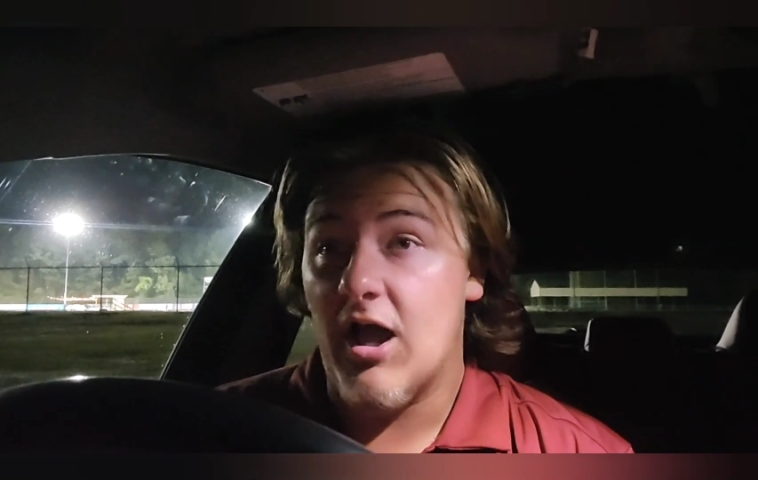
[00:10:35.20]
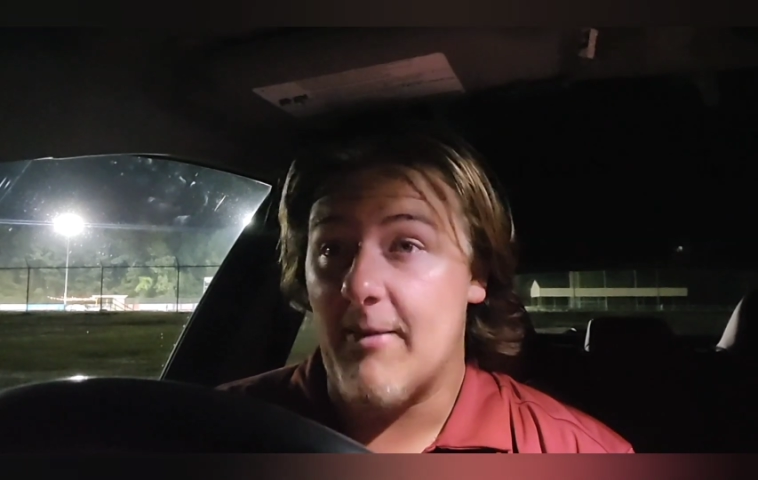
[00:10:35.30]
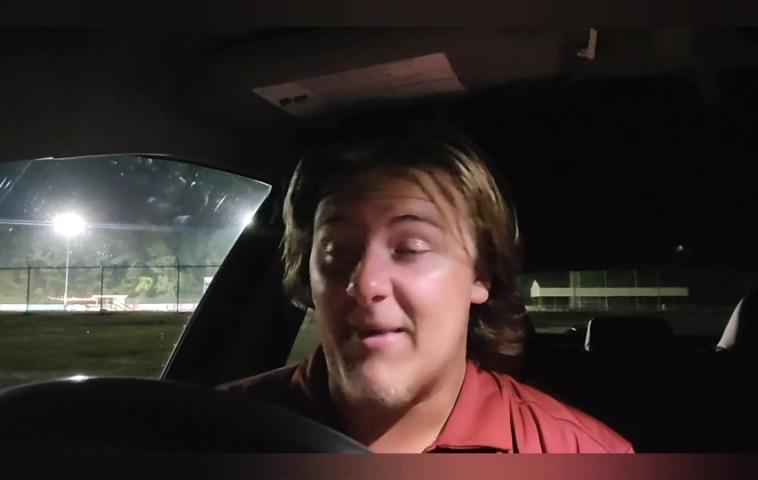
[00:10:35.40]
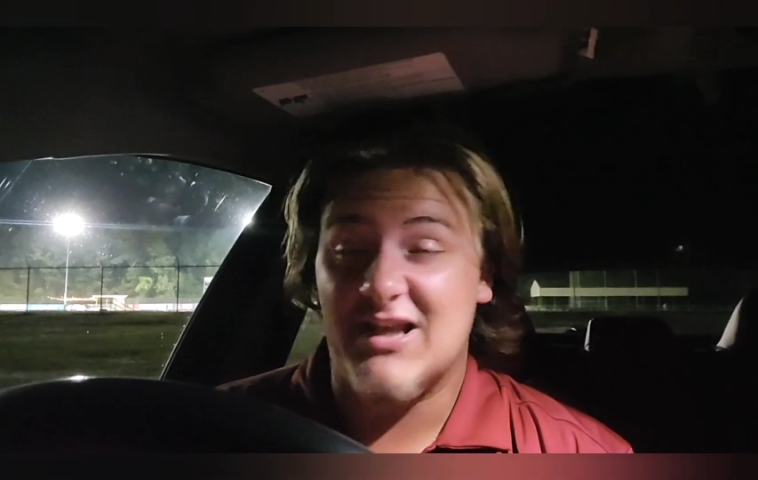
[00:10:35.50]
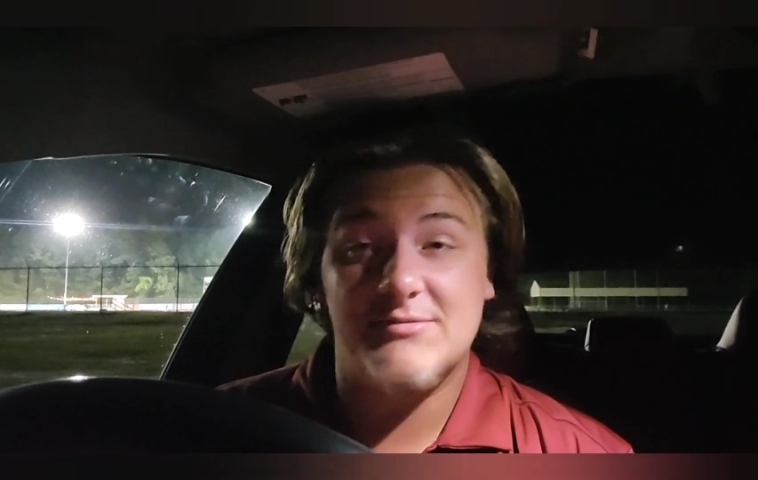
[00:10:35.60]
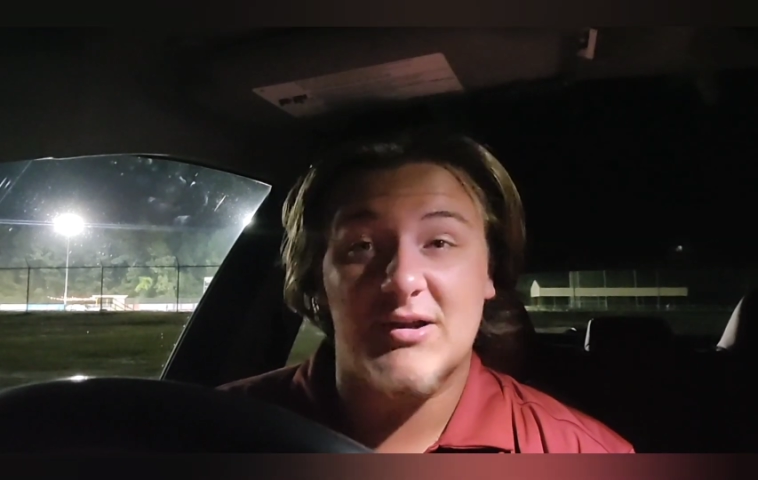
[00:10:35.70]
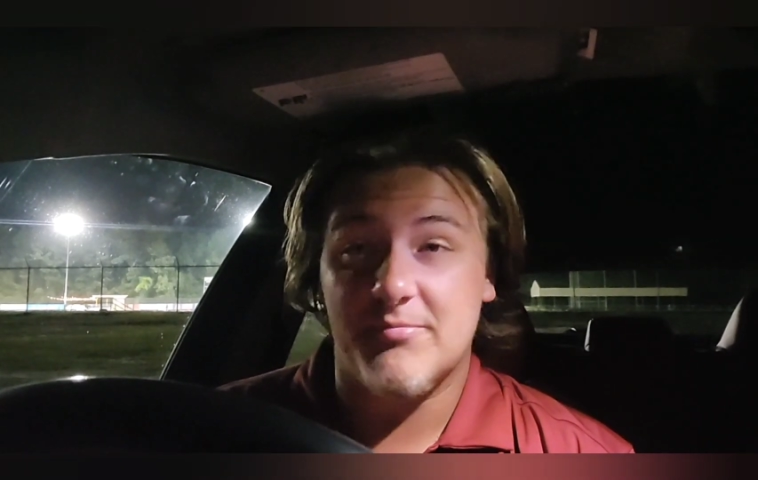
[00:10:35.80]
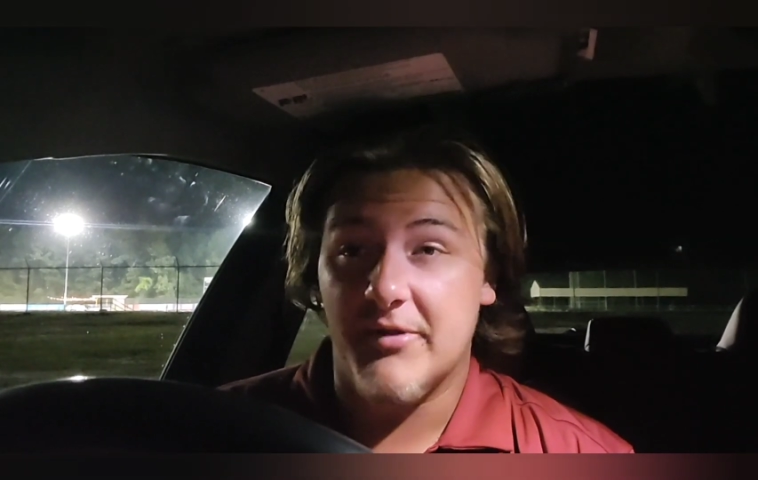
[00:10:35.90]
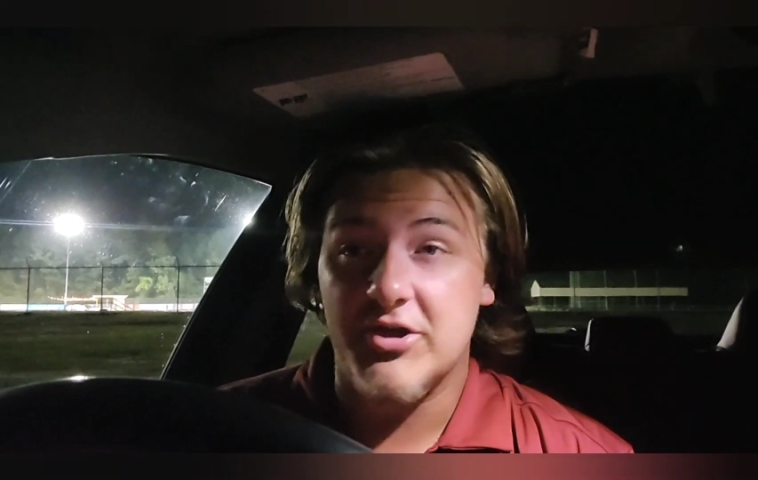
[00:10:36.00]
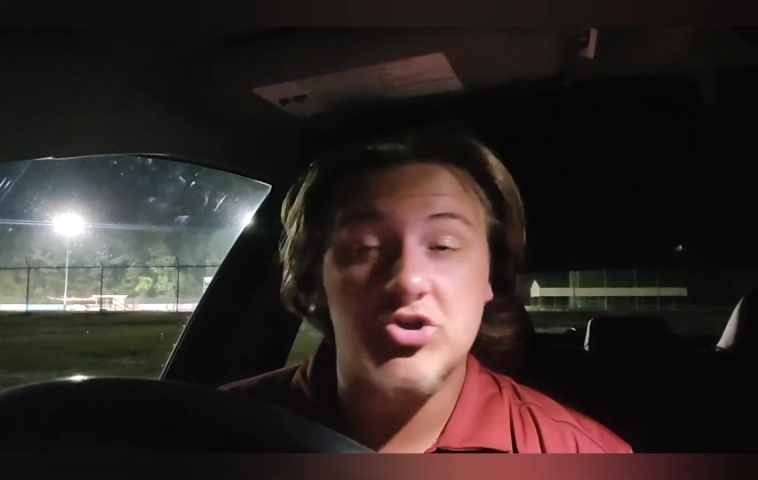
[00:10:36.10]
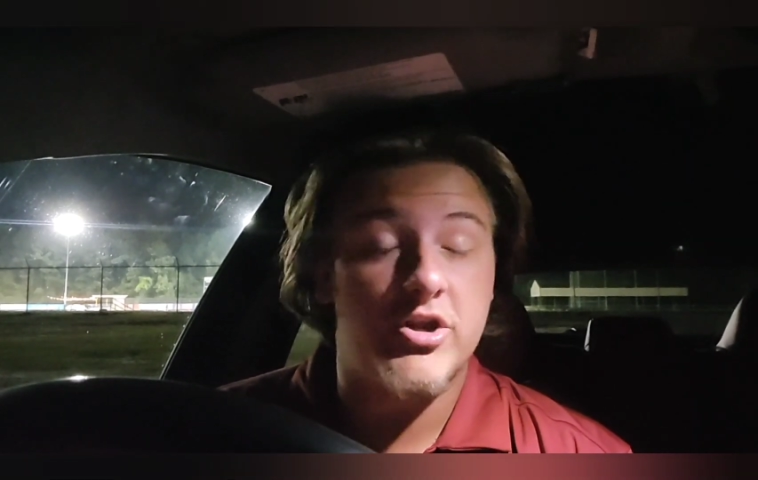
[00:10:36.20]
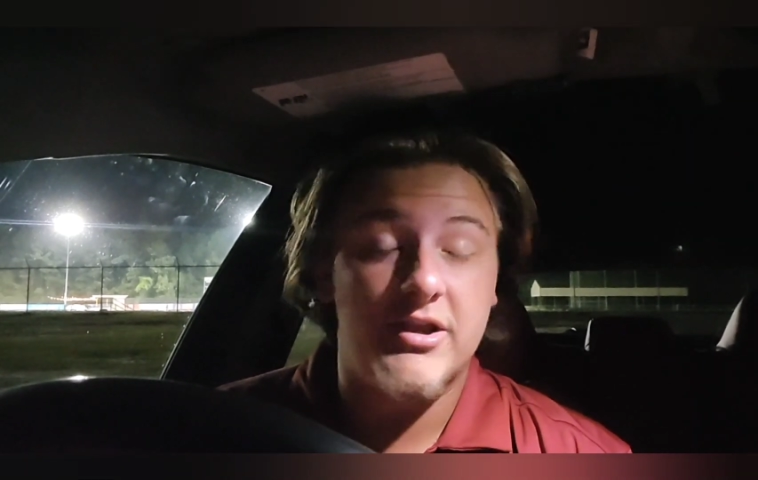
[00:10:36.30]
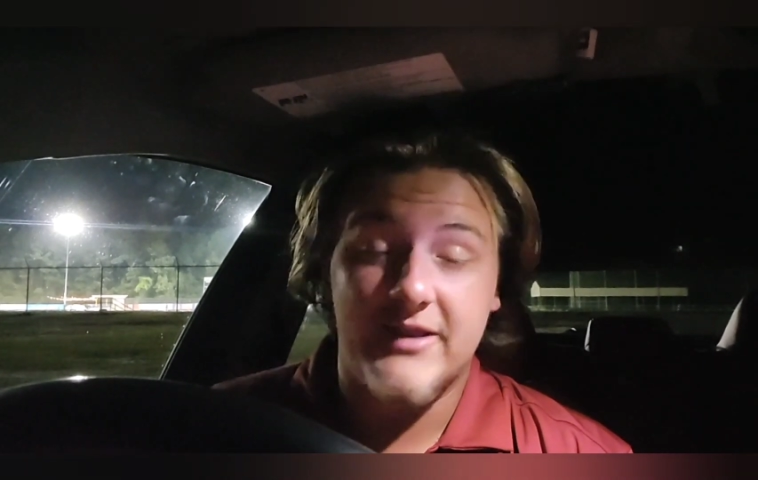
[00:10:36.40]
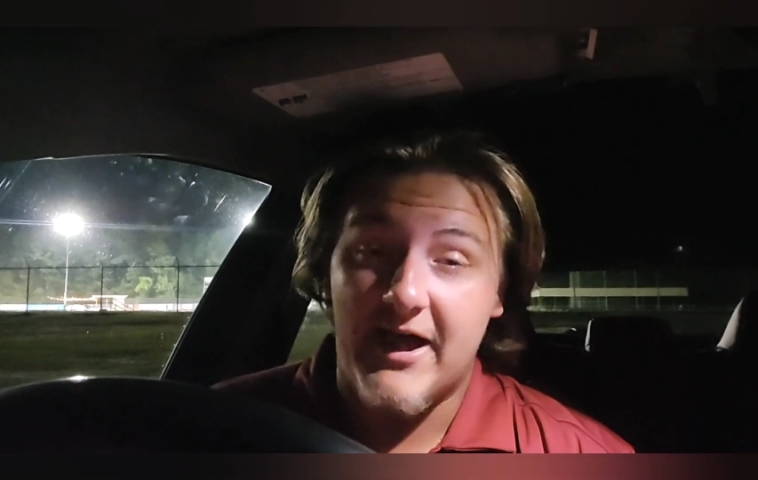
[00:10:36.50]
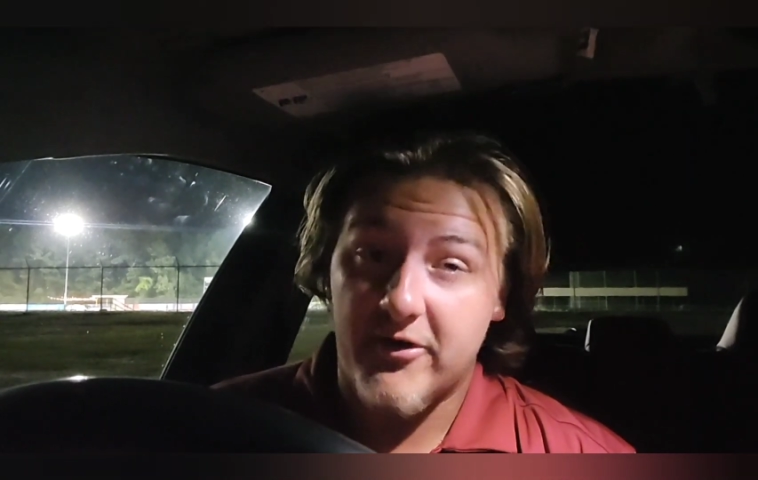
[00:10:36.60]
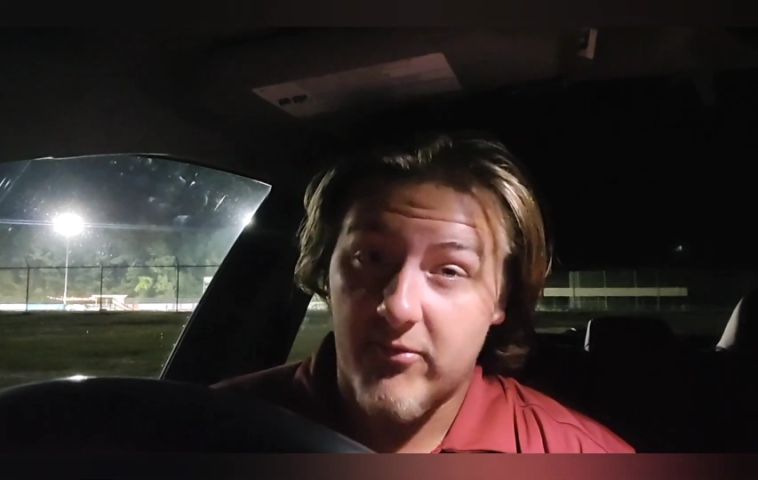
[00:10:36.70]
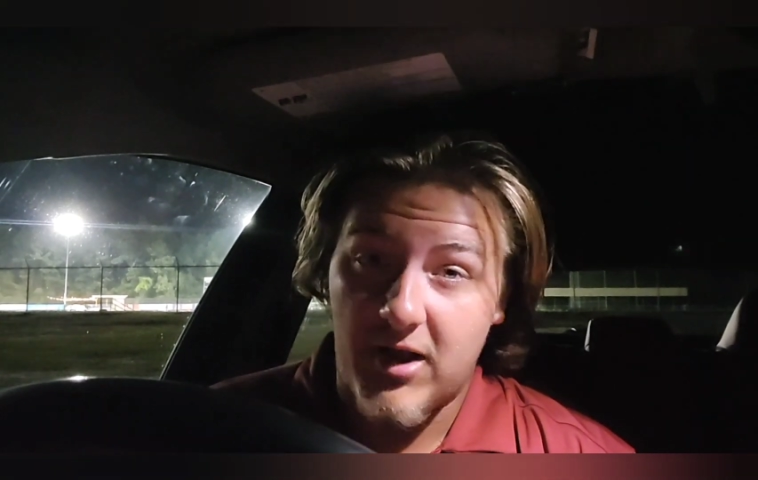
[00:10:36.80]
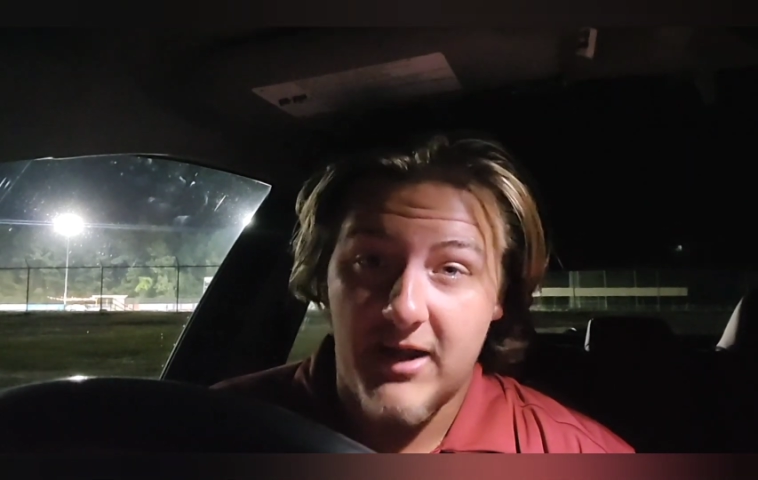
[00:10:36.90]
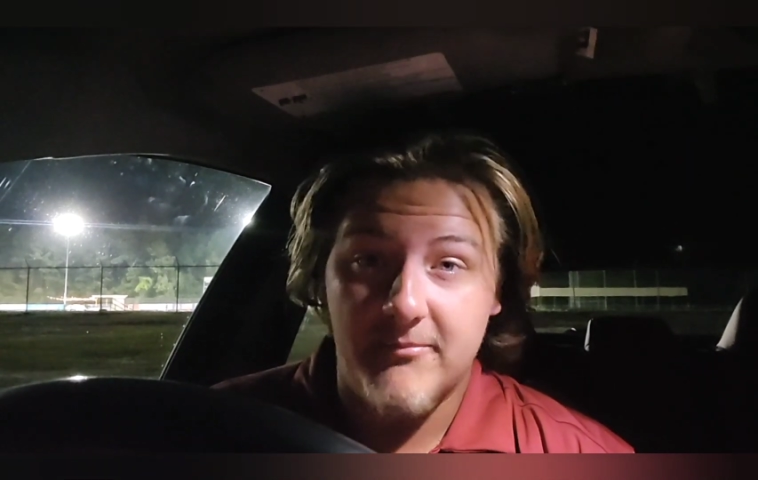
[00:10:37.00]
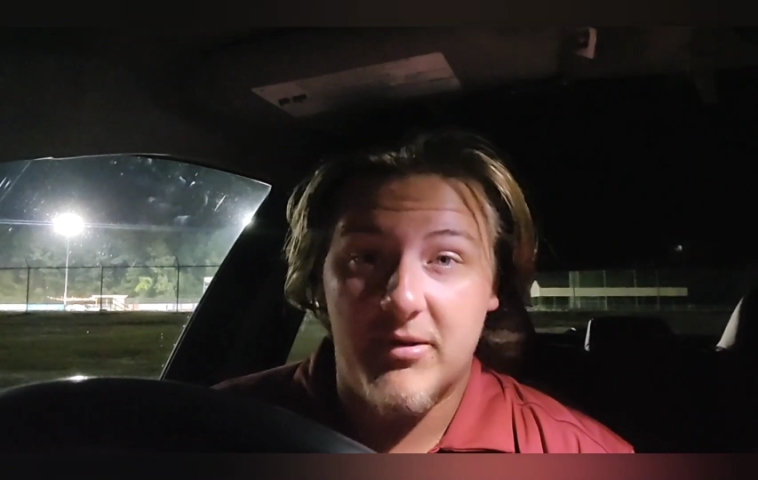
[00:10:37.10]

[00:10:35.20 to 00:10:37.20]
Maximont DePlaisir, he allowed a run,